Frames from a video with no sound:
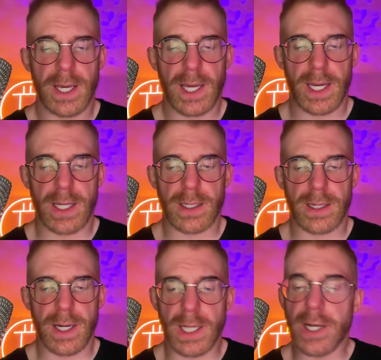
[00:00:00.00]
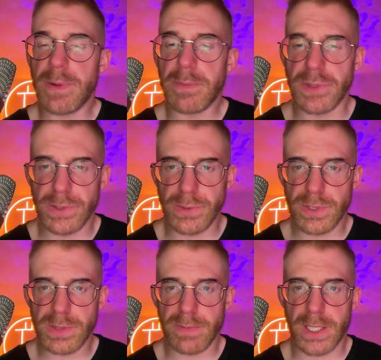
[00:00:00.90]
And a lot of people
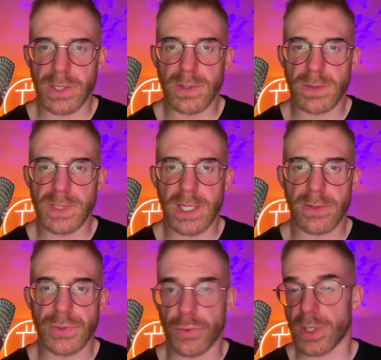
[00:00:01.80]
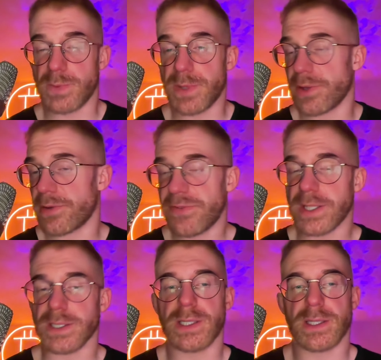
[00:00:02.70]
use my YouTube channel to orange pill their
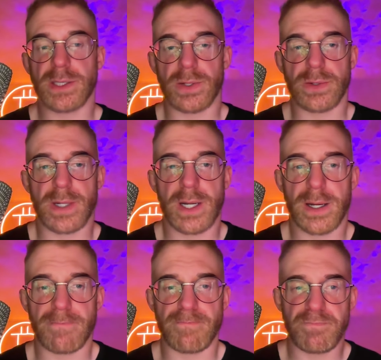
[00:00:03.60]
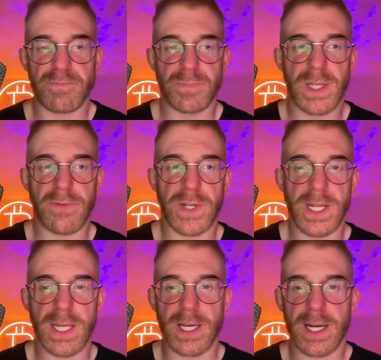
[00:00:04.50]
friends. So um, if you
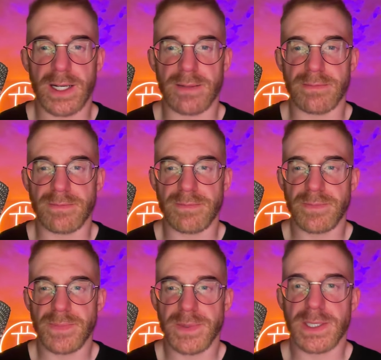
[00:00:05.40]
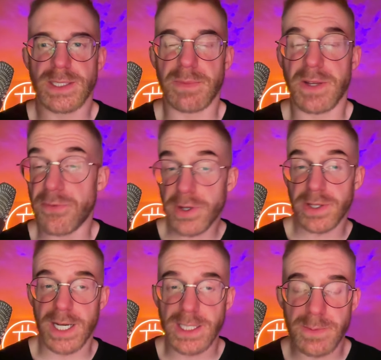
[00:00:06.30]
need um, something for
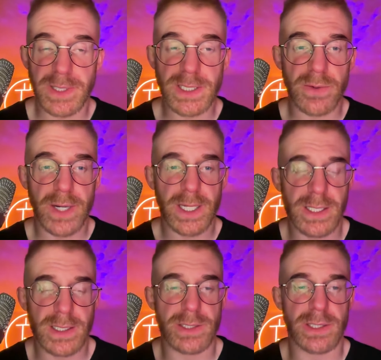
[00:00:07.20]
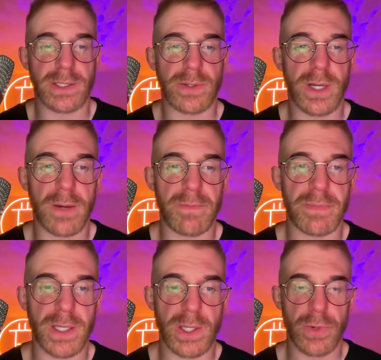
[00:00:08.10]
that, please go ahead and look up
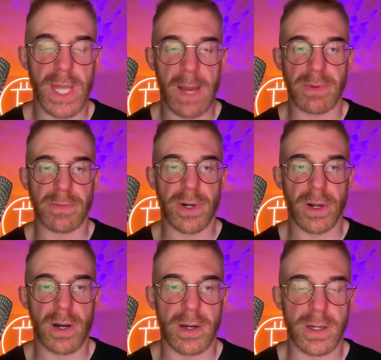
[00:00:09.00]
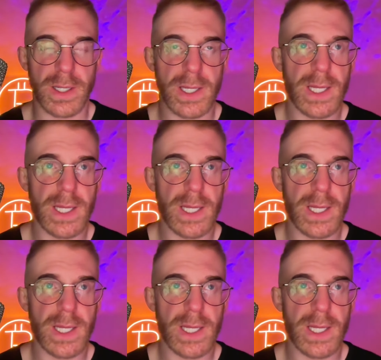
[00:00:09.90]
uh, Yoni Appleberg on